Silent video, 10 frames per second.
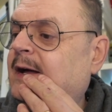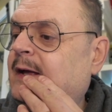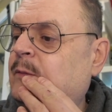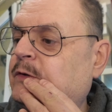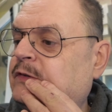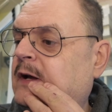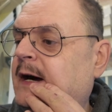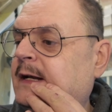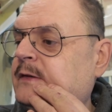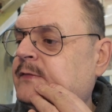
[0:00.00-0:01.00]
It was
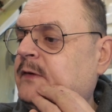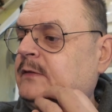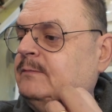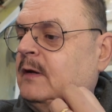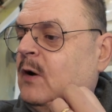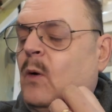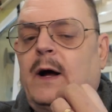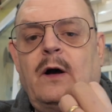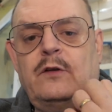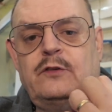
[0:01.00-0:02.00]
kind of
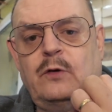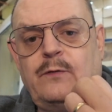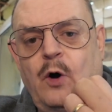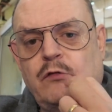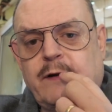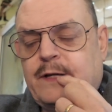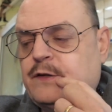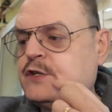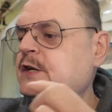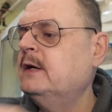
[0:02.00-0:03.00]
quite sort of
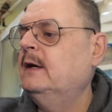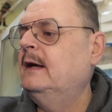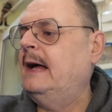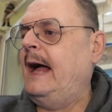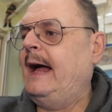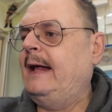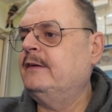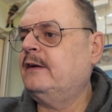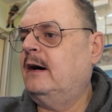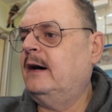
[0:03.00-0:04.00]
orange,
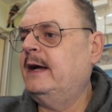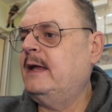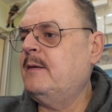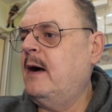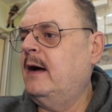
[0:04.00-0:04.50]
and I